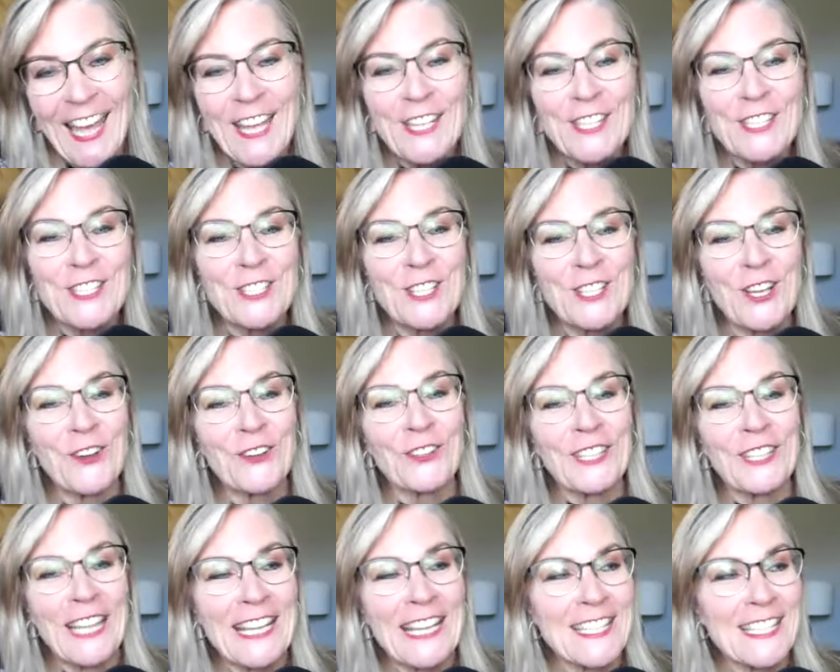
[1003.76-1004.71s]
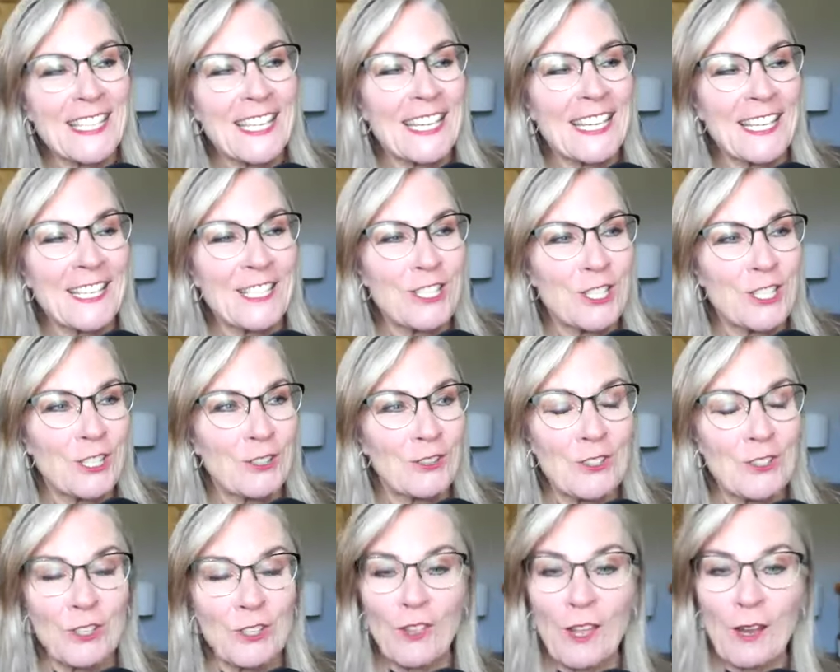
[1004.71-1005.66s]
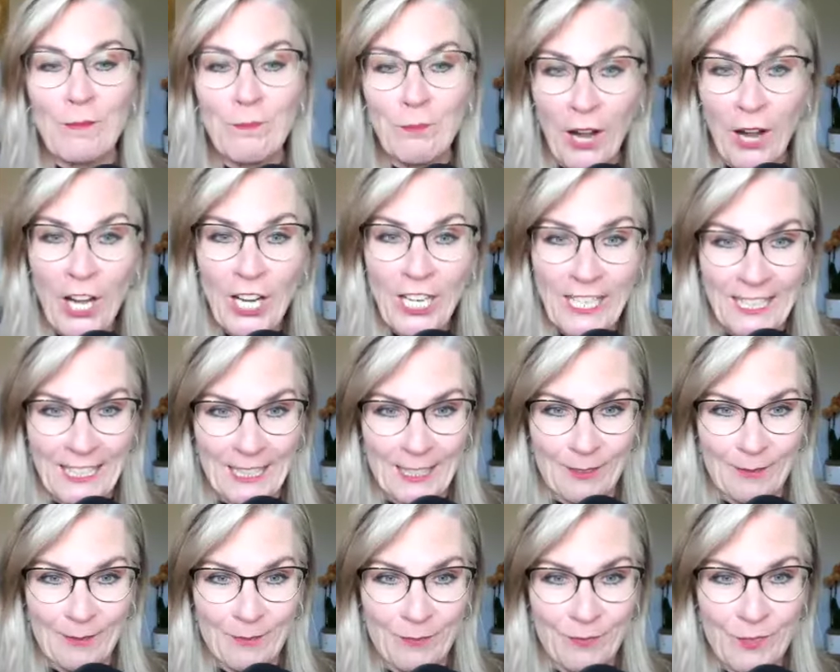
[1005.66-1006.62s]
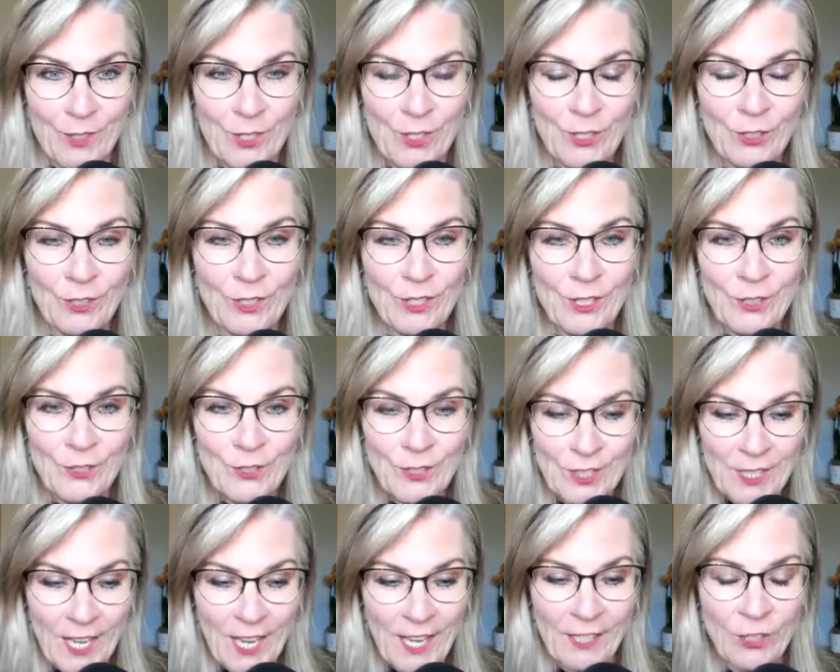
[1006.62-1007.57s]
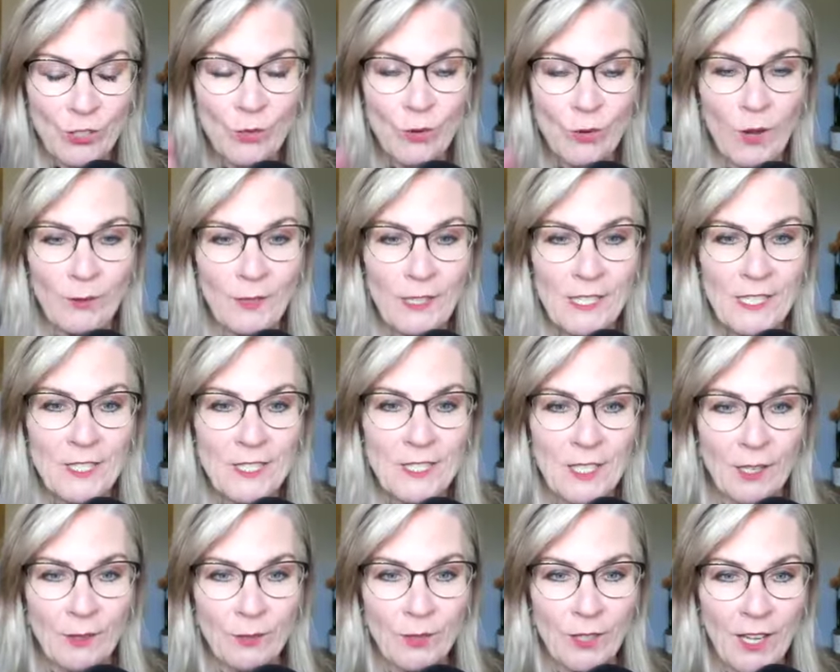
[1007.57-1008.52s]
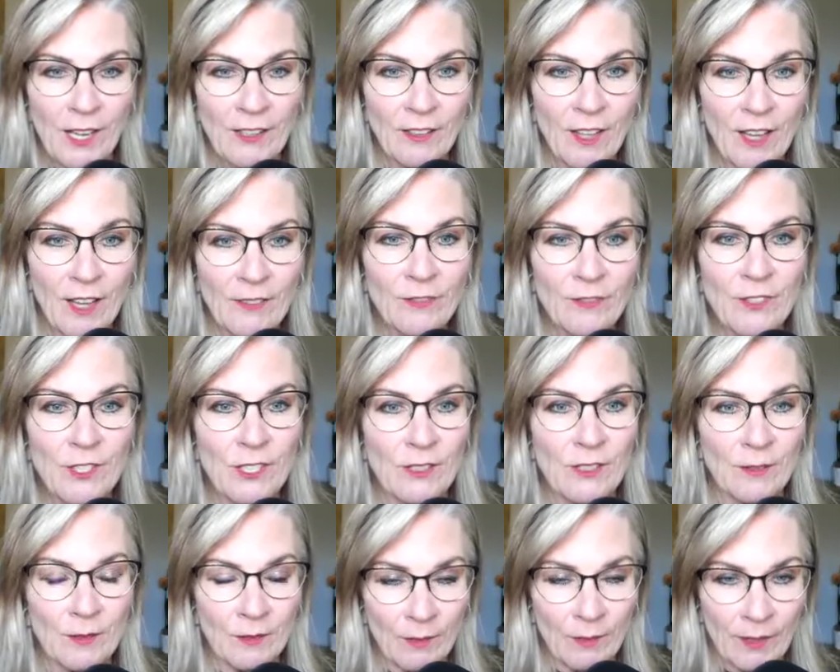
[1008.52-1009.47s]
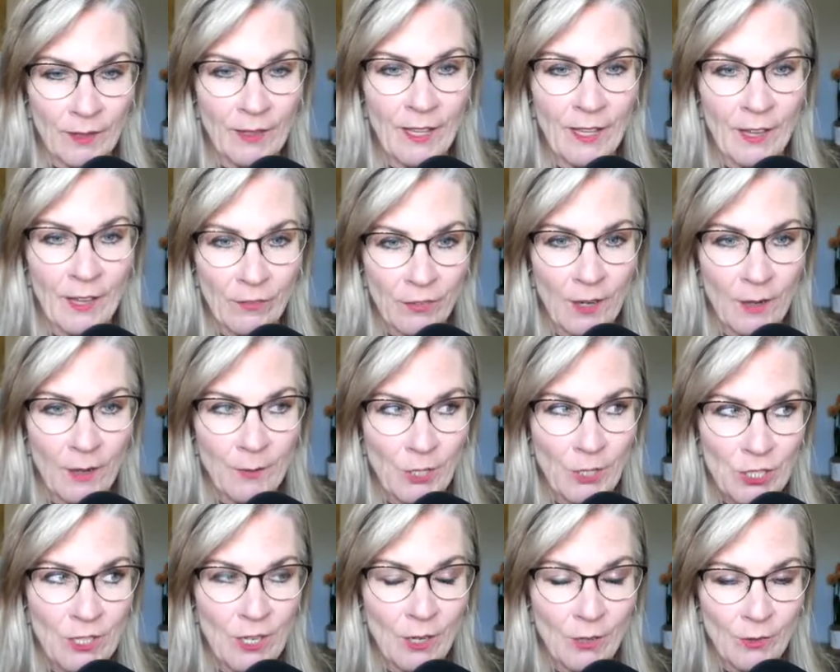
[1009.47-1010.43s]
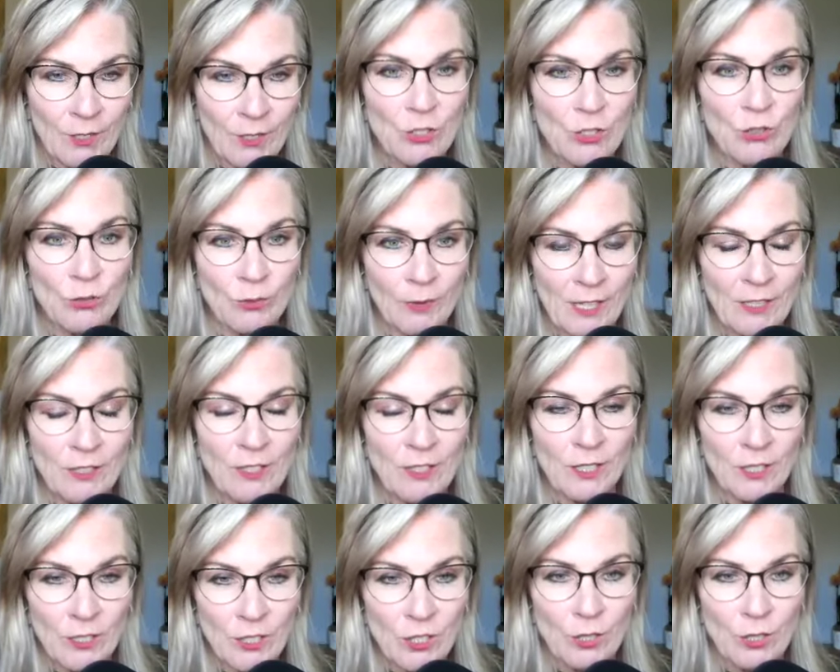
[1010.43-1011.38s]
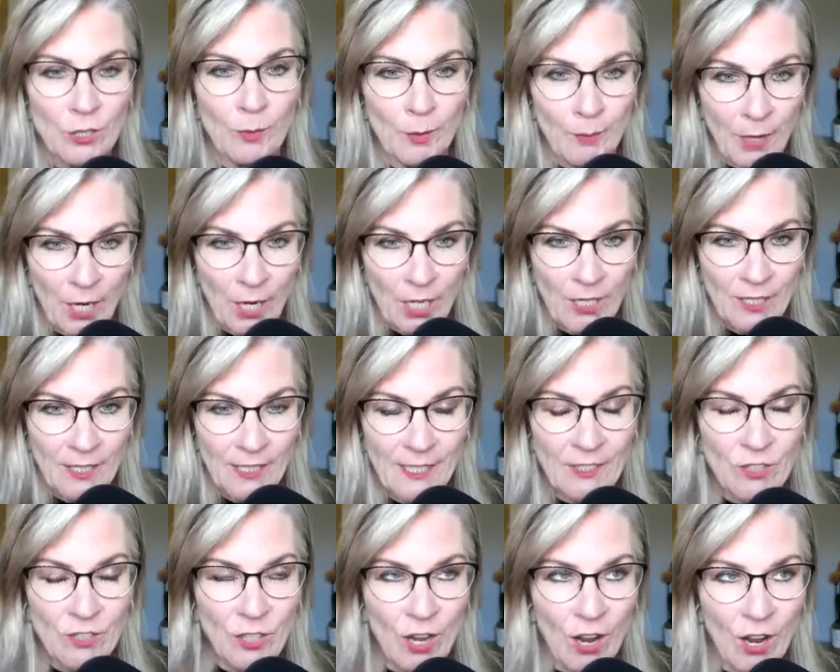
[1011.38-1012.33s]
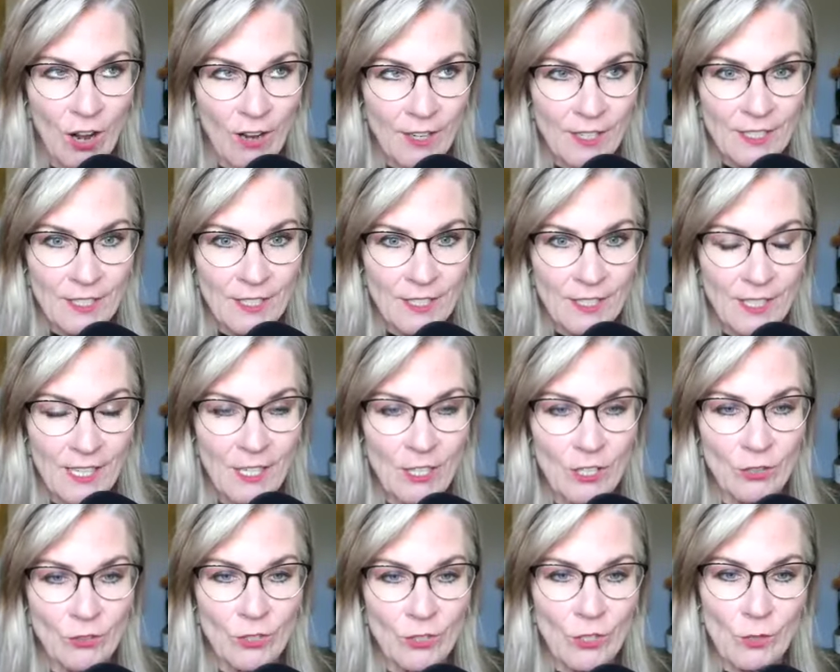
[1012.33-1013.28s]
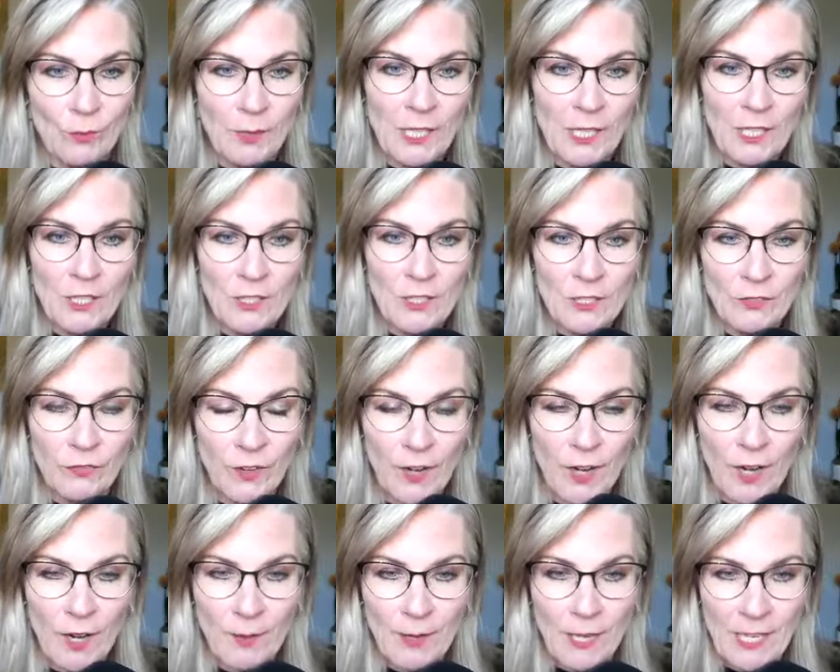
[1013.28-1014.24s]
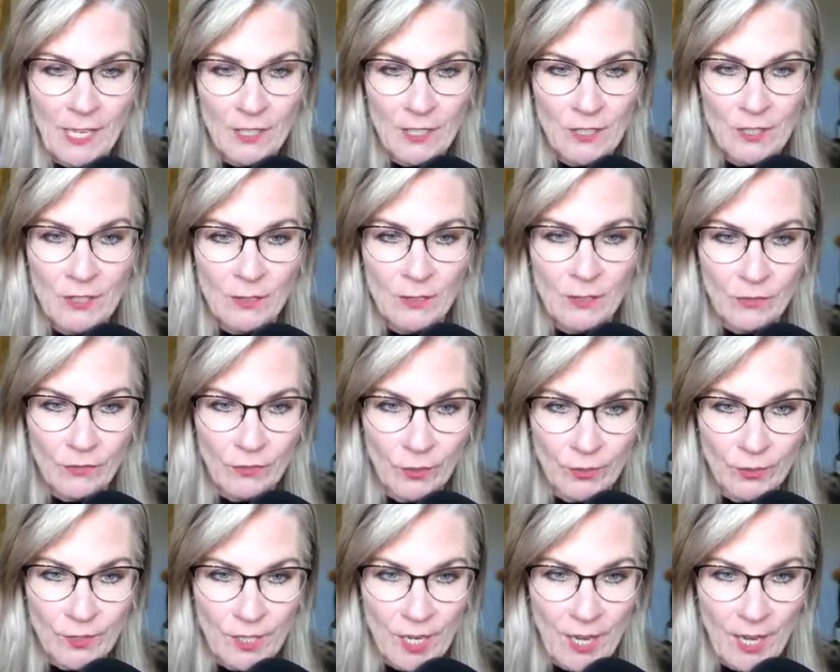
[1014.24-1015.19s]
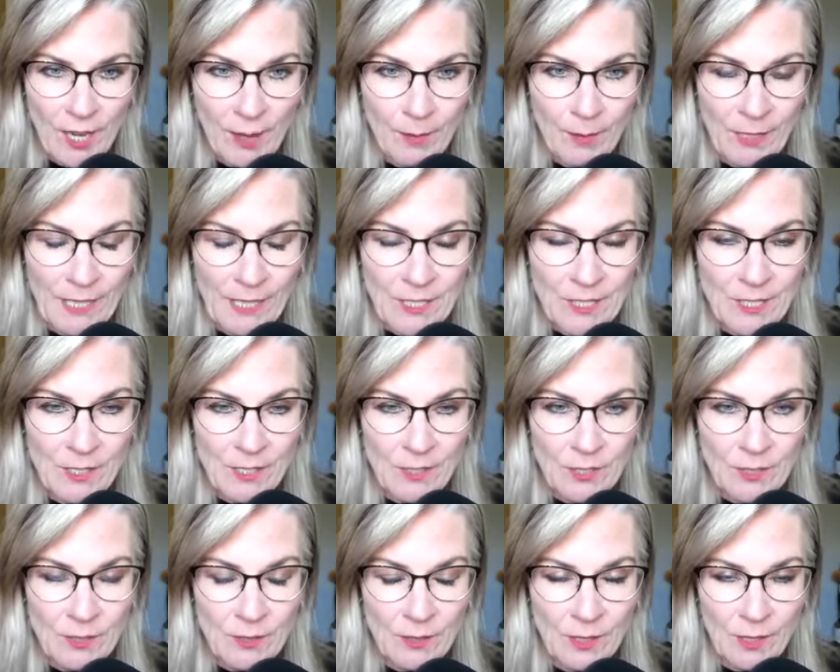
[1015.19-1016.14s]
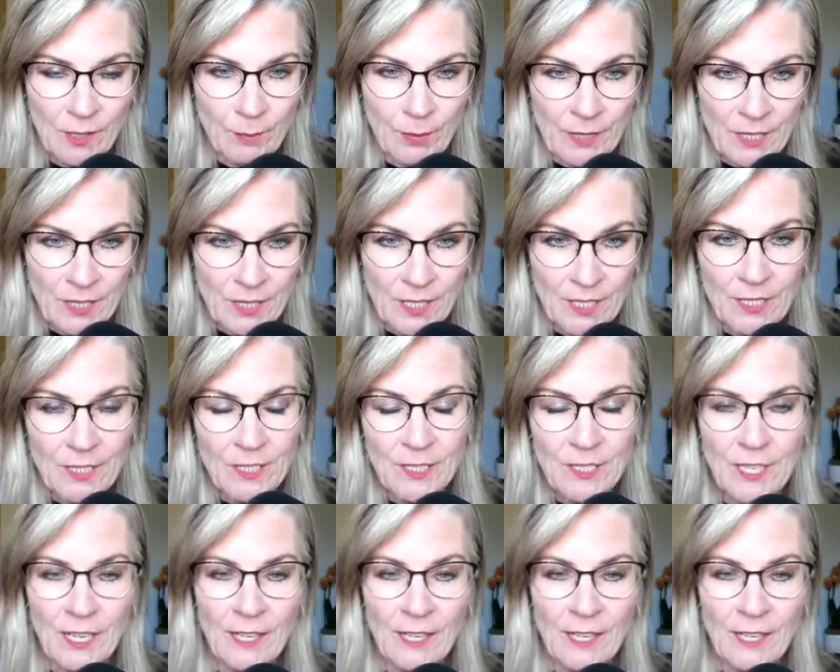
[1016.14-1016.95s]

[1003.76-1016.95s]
So let's get into, so then marketing. You already said what I love to let farmers know is direct to consumer marketing is the hardest thing you'll do because farming is full time and it's a business.